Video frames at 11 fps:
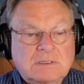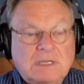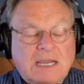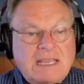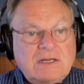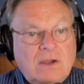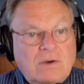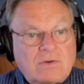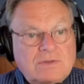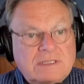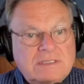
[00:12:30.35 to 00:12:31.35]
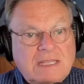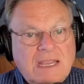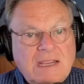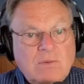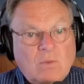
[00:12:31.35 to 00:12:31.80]
I know that
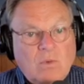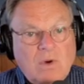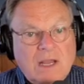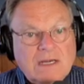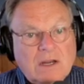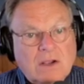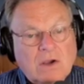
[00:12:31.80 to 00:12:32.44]
they want